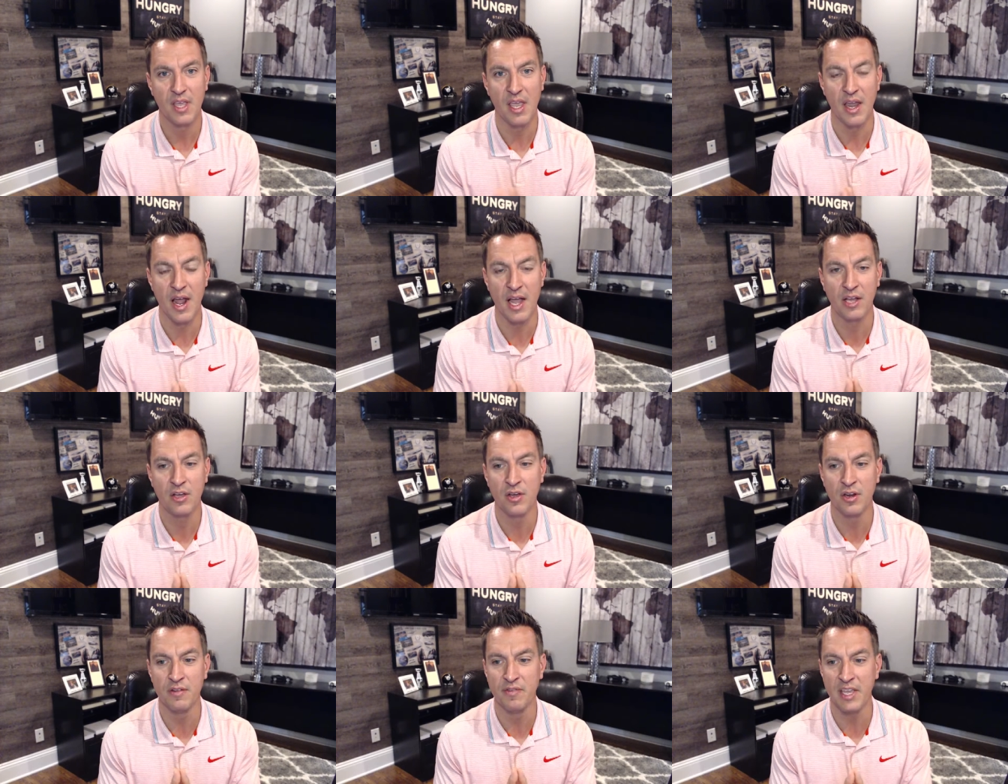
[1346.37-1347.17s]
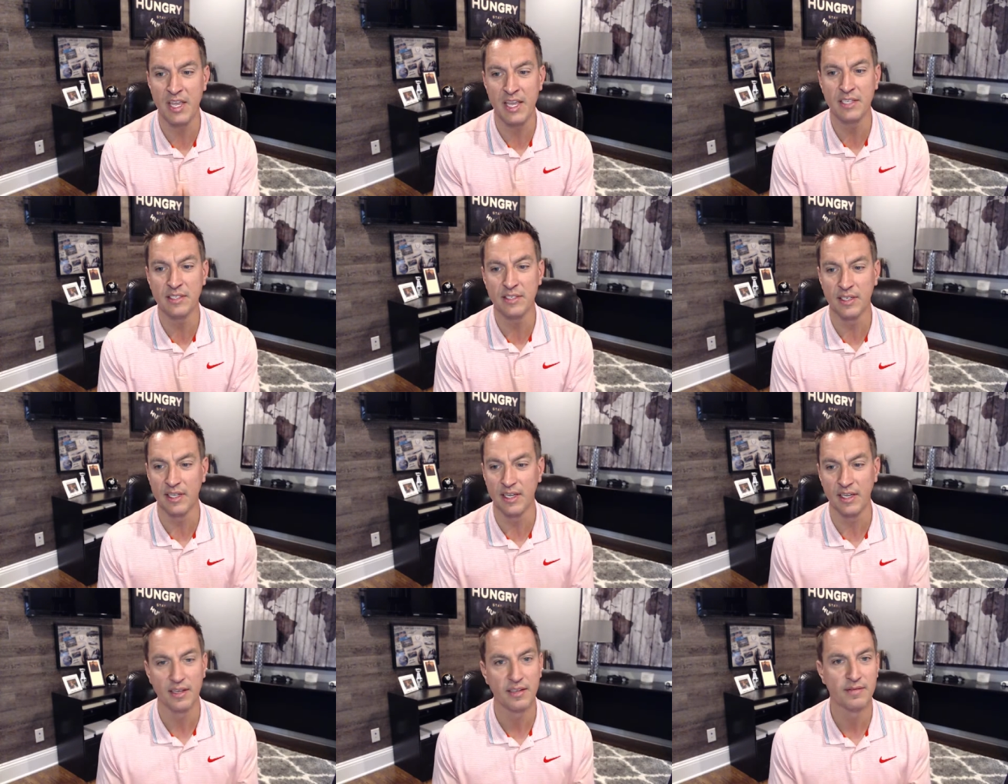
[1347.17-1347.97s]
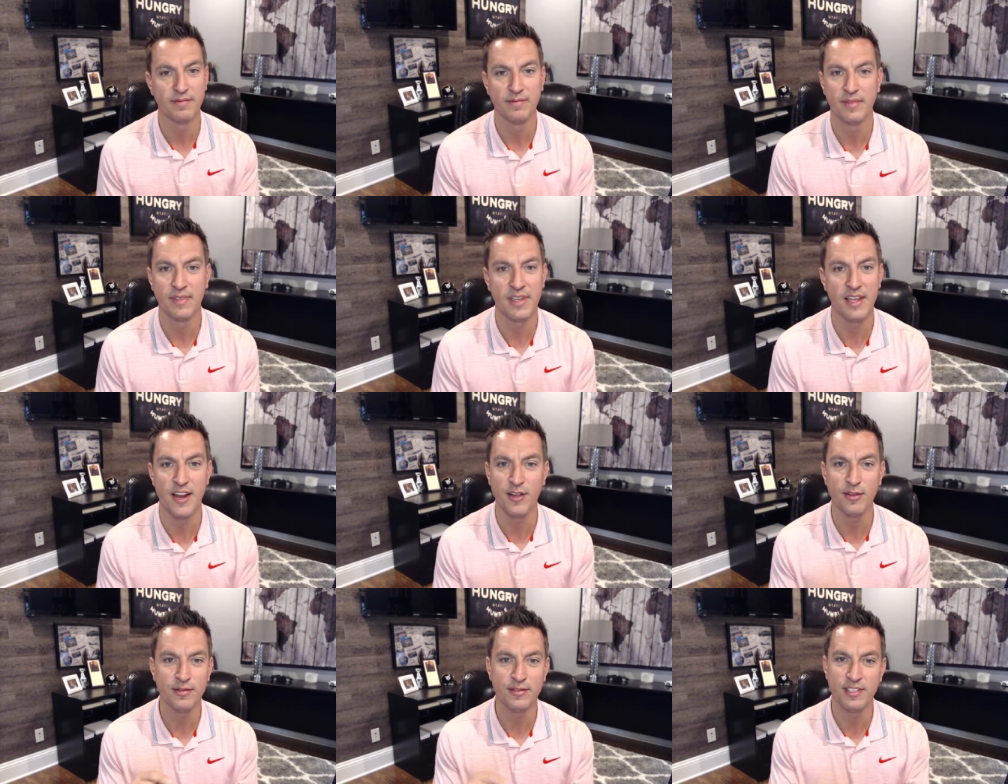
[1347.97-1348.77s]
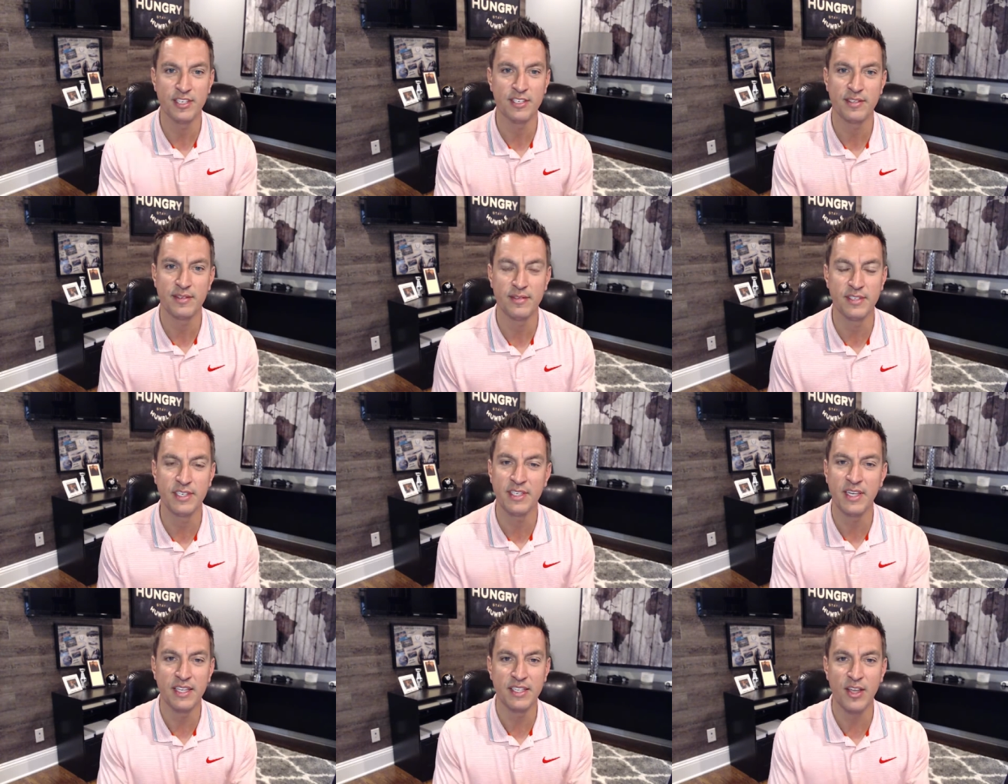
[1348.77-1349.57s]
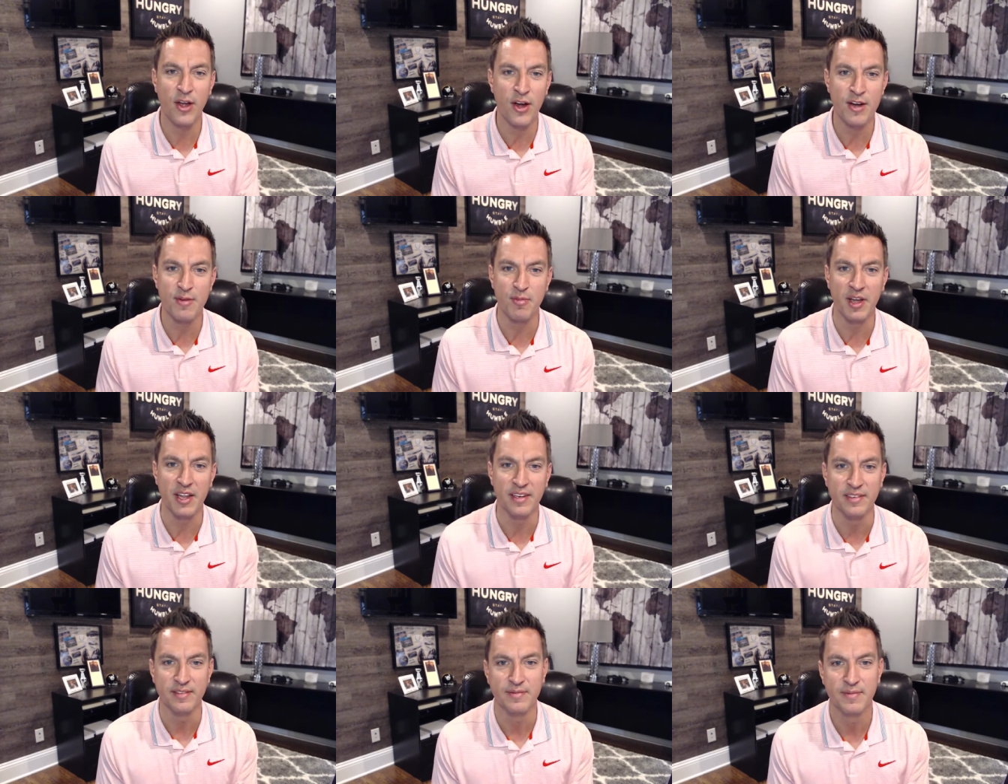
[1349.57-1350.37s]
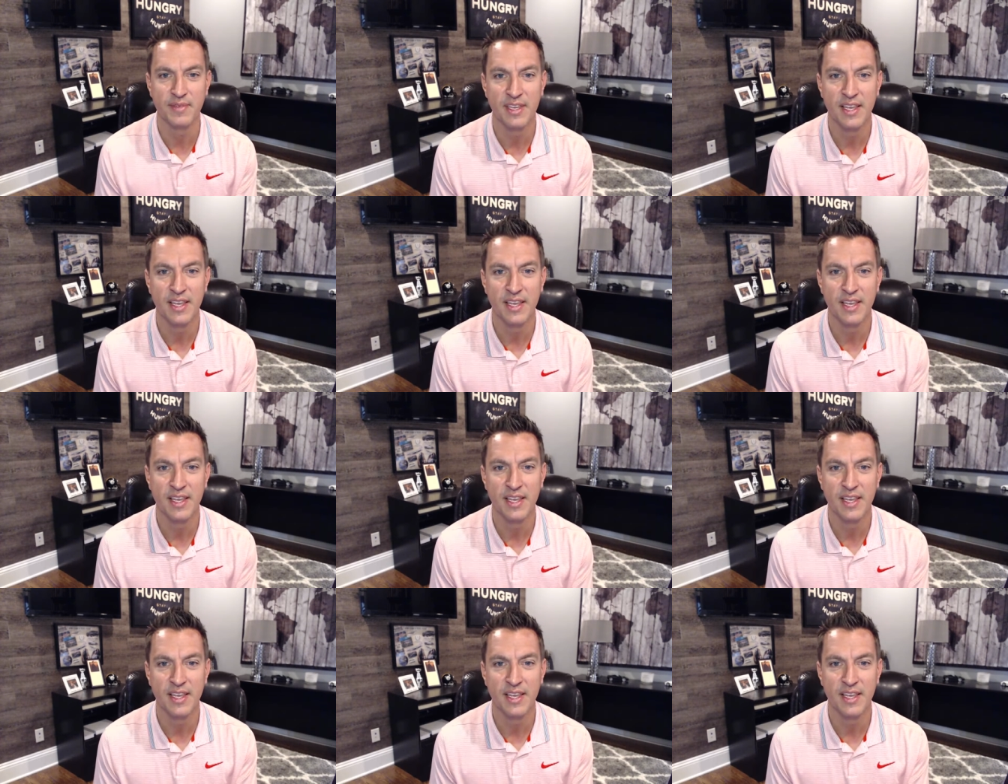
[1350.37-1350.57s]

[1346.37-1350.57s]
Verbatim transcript: and I could have easily, you know, just just hit the heart button